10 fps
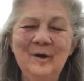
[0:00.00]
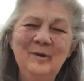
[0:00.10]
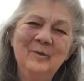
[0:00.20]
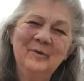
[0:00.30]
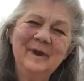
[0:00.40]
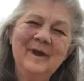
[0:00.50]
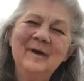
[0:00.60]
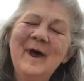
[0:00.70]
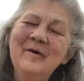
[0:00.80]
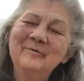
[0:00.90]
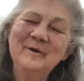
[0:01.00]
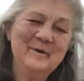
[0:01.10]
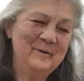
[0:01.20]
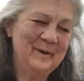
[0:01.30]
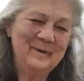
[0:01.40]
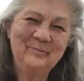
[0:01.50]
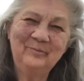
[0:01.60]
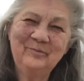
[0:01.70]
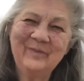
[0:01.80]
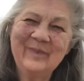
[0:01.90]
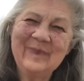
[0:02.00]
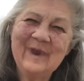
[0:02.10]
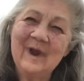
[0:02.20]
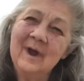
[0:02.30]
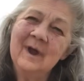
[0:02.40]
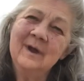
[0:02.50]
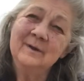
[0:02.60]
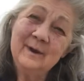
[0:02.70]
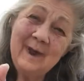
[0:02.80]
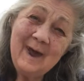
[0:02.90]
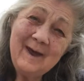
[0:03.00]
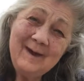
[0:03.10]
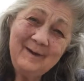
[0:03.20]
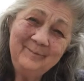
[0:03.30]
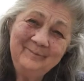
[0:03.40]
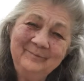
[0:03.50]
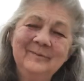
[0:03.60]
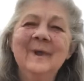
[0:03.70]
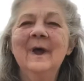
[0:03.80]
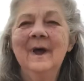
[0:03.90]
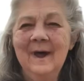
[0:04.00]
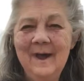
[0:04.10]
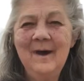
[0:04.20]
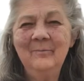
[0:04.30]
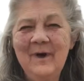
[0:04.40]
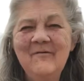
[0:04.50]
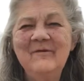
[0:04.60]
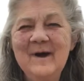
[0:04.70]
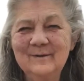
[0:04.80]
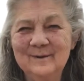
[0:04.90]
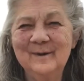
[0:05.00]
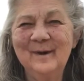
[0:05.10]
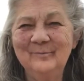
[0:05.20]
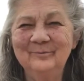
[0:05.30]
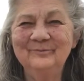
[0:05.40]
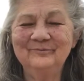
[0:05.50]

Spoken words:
Good morning. Good afternoon. Today, yep, I found some.